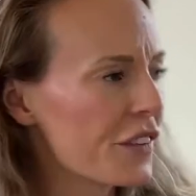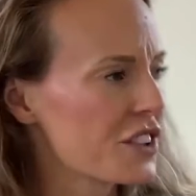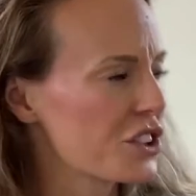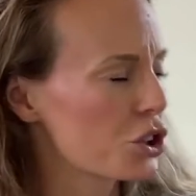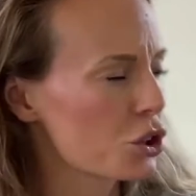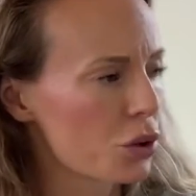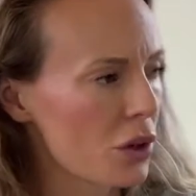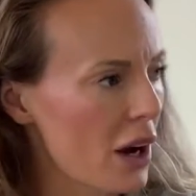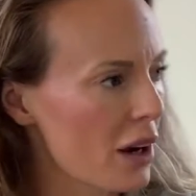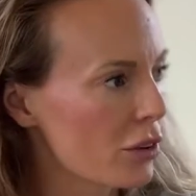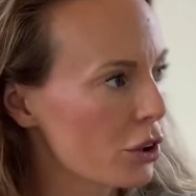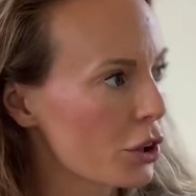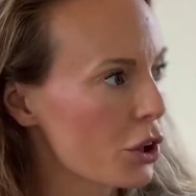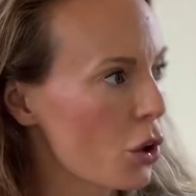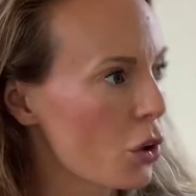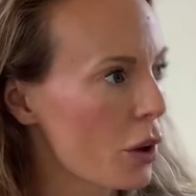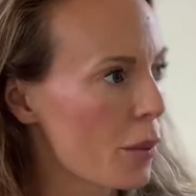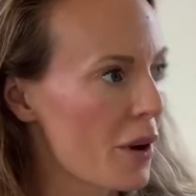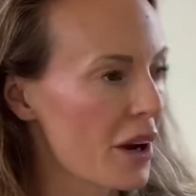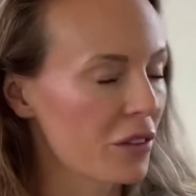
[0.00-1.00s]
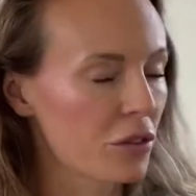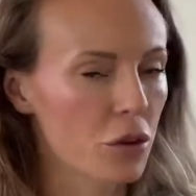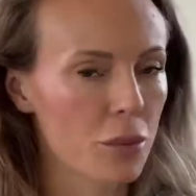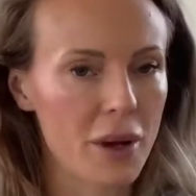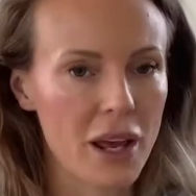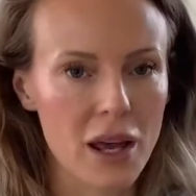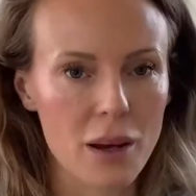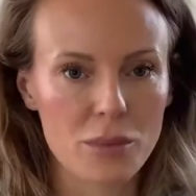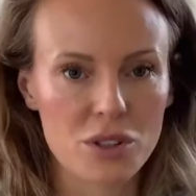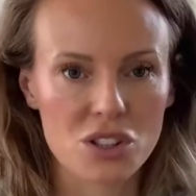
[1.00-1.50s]
travel yoga mat from
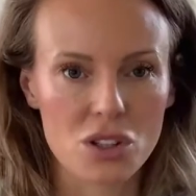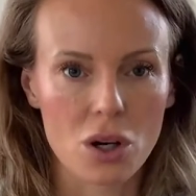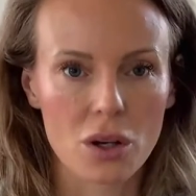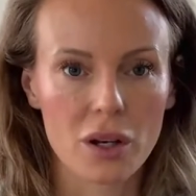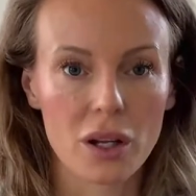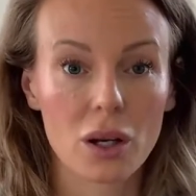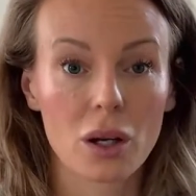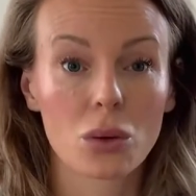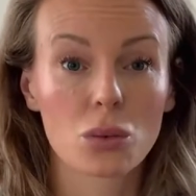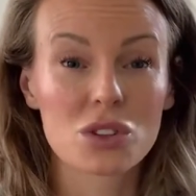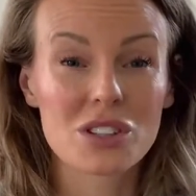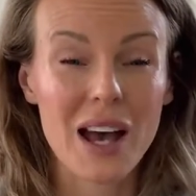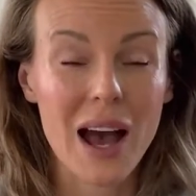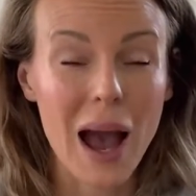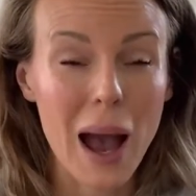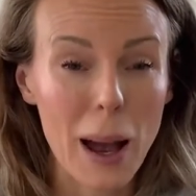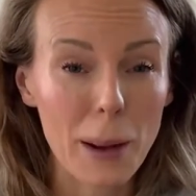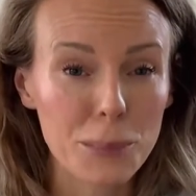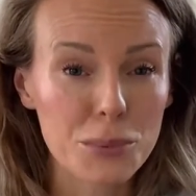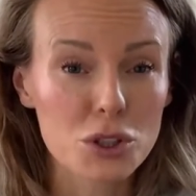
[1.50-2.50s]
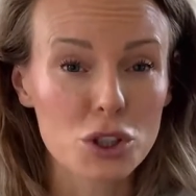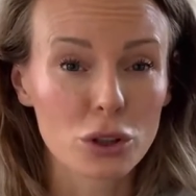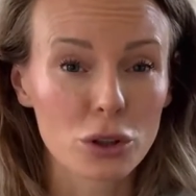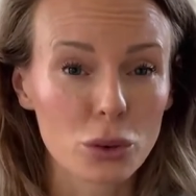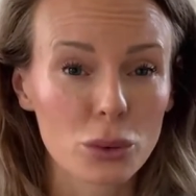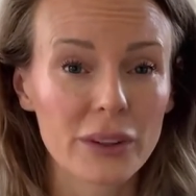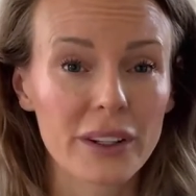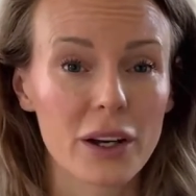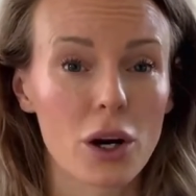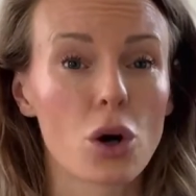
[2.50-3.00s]
Amazon, and it was
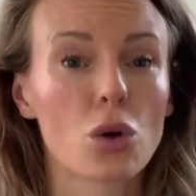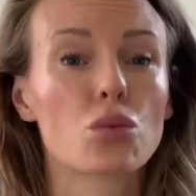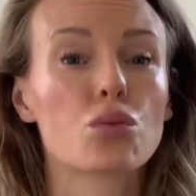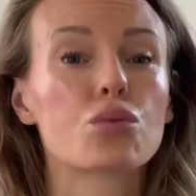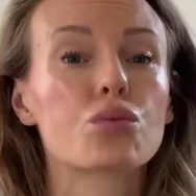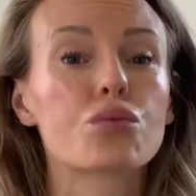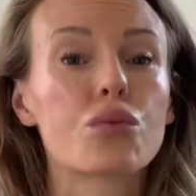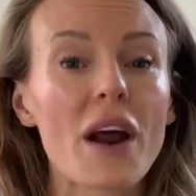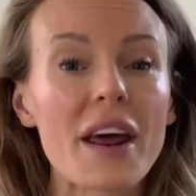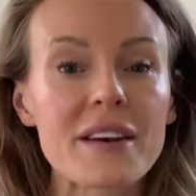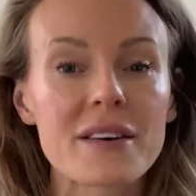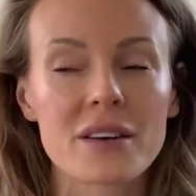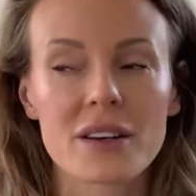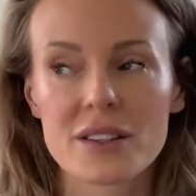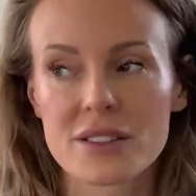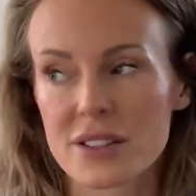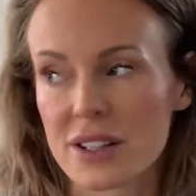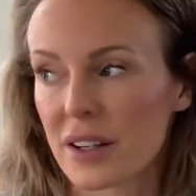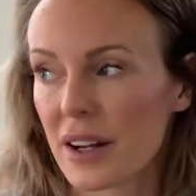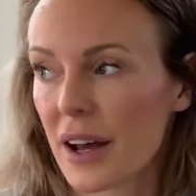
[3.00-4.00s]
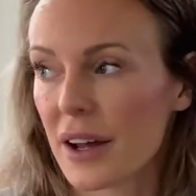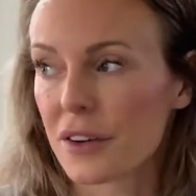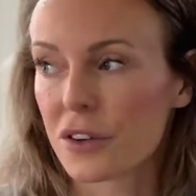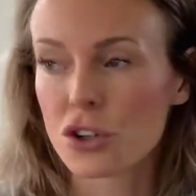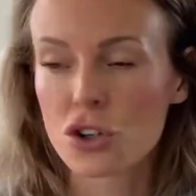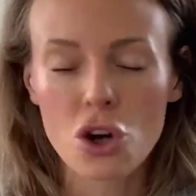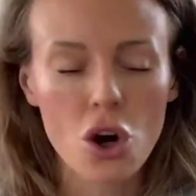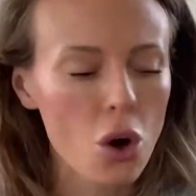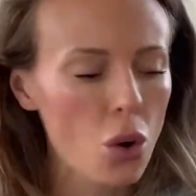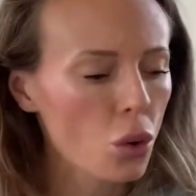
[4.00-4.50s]
absolutely horrendous. It had
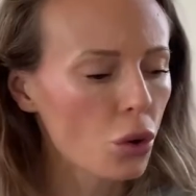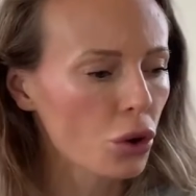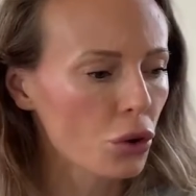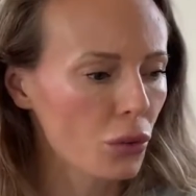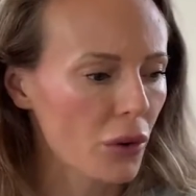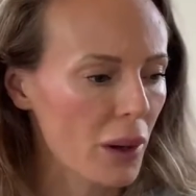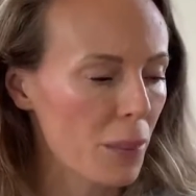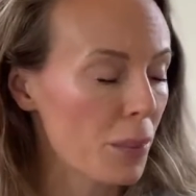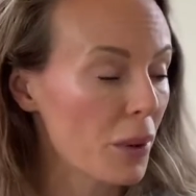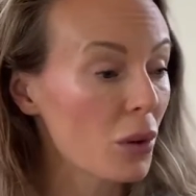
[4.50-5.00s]
no grip.